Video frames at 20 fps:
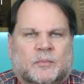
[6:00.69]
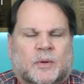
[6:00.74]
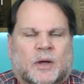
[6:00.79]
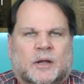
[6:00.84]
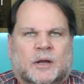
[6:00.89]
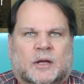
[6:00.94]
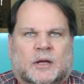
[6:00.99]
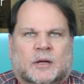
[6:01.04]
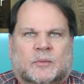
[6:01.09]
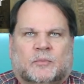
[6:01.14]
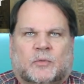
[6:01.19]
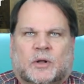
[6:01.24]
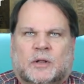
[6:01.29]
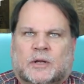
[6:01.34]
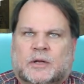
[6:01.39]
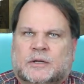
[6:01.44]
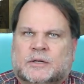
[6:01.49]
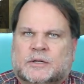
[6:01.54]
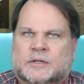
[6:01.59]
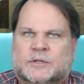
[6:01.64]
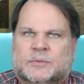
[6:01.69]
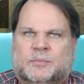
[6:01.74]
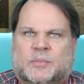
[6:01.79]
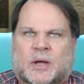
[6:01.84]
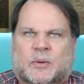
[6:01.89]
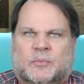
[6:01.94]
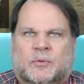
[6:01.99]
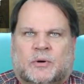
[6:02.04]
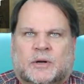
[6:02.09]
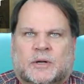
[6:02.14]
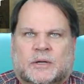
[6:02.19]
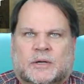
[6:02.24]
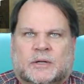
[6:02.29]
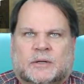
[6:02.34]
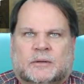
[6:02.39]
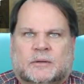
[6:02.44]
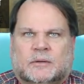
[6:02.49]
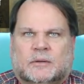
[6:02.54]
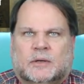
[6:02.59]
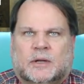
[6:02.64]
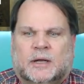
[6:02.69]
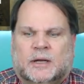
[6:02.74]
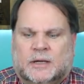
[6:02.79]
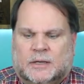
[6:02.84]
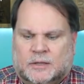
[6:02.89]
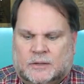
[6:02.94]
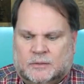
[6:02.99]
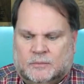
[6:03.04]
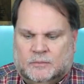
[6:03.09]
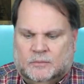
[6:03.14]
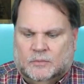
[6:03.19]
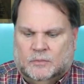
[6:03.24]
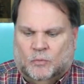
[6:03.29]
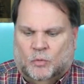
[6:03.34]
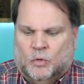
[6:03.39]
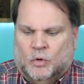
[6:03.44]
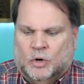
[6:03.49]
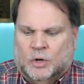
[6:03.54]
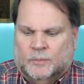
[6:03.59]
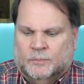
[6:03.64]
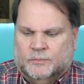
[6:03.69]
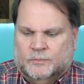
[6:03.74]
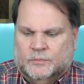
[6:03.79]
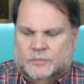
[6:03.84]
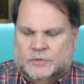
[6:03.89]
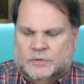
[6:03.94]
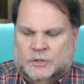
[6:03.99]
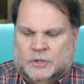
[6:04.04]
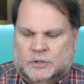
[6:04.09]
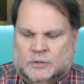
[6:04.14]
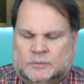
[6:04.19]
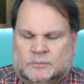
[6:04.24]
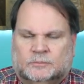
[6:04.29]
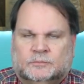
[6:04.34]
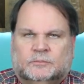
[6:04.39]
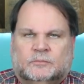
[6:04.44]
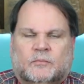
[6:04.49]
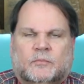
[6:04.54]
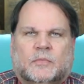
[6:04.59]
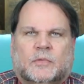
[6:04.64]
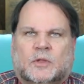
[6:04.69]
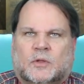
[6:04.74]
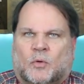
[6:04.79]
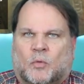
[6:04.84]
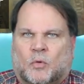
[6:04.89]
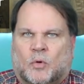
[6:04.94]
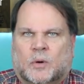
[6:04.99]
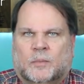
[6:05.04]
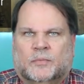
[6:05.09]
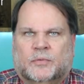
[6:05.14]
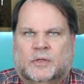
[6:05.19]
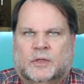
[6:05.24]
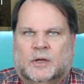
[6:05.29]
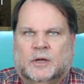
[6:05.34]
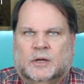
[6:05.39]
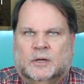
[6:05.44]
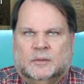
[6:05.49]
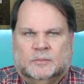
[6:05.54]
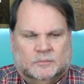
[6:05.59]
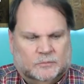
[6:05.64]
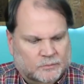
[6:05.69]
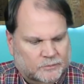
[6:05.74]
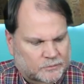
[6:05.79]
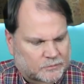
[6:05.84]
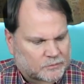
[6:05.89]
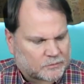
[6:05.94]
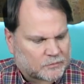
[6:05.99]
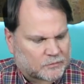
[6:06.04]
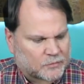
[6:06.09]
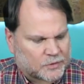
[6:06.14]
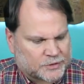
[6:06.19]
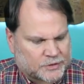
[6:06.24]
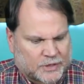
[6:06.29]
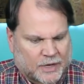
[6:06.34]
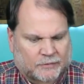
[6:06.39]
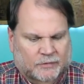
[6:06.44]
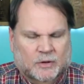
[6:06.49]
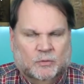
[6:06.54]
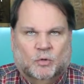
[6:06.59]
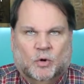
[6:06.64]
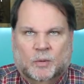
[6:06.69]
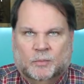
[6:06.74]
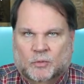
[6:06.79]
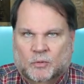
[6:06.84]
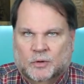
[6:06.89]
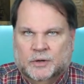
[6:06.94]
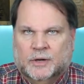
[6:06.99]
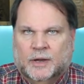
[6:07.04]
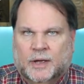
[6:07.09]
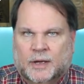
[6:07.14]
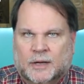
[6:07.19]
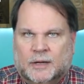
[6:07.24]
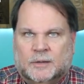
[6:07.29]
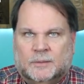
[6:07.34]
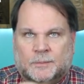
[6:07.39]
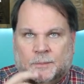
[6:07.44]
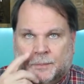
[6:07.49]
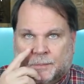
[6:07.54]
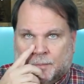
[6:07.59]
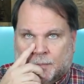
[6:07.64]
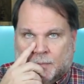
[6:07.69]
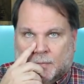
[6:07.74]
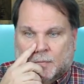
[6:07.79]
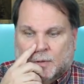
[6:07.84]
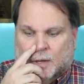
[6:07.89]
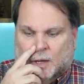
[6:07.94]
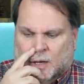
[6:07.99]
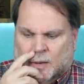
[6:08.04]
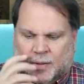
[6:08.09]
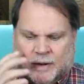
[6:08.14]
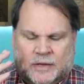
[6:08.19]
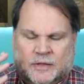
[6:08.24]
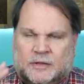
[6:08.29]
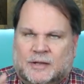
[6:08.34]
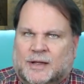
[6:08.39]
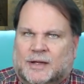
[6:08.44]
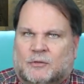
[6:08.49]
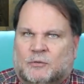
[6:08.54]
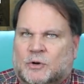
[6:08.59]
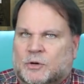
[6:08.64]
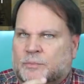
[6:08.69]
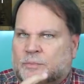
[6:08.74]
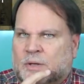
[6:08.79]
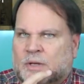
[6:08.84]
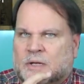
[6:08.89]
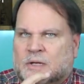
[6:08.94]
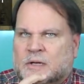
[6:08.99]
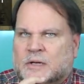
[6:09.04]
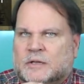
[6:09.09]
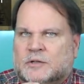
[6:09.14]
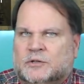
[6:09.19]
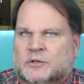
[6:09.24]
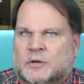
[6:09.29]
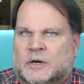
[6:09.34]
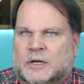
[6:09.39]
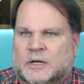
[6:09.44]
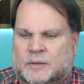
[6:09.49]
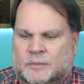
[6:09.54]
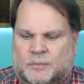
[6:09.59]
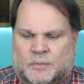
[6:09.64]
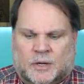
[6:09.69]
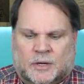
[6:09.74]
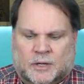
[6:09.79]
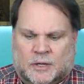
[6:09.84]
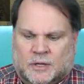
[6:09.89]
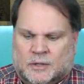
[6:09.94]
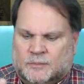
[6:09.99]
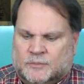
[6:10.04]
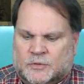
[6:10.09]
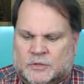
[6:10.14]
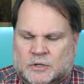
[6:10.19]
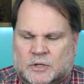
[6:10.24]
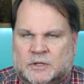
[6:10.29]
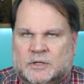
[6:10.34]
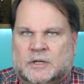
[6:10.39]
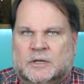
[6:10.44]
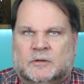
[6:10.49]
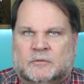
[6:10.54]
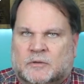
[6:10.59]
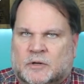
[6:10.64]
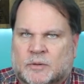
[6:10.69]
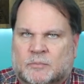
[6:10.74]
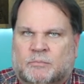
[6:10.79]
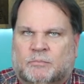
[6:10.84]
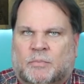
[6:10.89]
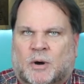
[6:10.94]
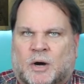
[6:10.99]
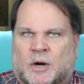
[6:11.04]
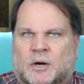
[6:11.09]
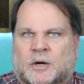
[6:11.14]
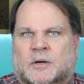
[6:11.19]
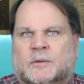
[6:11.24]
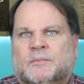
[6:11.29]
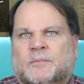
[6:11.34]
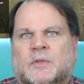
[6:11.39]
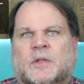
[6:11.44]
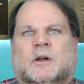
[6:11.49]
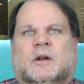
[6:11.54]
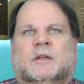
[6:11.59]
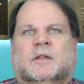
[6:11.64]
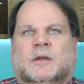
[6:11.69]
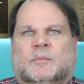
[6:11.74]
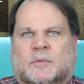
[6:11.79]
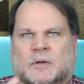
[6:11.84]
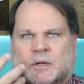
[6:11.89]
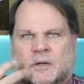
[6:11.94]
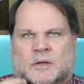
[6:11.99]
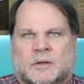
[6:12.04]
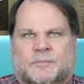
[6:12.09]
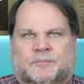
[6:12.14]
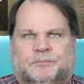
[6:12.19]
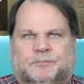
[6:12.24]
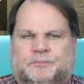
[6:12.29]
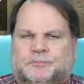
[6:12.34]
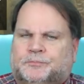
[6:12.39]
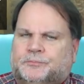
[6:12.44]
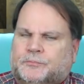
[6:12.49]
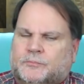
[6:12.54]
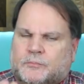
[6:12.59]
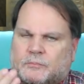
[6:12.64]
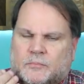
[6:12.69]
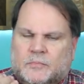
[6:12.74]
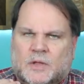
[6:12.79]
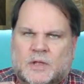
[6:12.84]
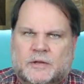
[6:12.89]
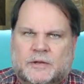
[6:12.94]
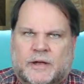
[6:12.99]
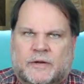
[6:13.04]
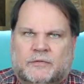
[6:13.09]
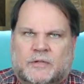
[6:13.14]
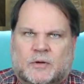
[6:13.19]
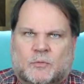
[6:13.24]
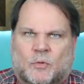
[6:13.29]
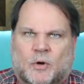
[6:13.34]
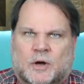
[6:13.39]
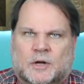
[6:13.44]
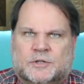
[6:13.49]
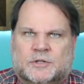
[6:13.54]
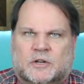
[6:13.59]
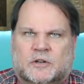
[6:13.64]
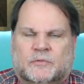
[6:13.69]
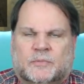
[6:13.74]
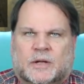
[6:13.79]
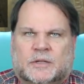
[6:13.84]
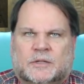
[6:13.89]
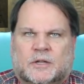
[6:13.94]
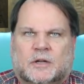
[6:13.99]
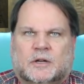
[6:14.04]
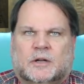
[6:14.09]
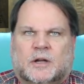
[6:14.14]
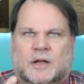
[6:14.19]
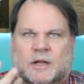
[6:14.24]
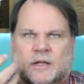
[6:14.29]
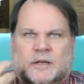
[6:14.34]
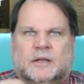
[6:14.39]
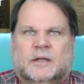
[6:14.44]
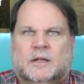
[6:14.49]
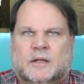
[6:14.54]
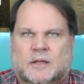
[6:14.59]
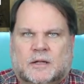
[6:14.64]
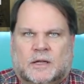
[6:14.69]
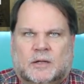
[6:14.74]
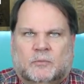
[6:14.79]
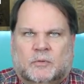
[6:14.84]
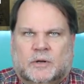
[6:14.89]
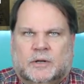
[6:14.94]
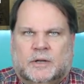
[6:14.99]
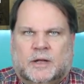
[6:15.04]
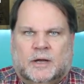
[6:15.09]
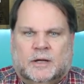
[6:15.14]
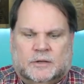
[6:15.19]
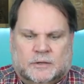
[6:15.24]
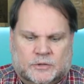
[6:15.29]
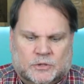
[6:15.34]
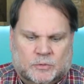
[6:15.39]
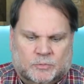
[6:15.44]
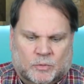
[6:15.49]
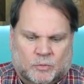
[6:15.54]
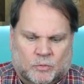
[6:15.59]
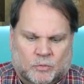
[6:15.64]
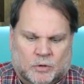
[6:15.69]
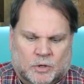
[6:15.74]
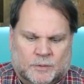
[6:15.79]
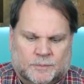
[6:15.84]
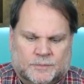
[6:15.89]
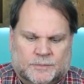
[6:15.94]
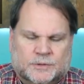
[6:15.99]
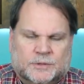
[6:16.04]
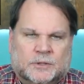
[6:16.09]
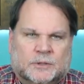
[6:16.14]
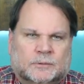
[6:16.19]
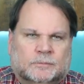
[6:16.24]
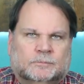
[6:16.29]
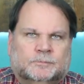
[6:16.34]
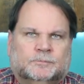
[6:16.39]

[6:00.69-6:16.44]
but really just peppery and warm. So the warmth was definitely warm going down. I didn't take a real big drink, but so it didn't really burn or anything, but definitely washed over my tongue hot and went down super warm. So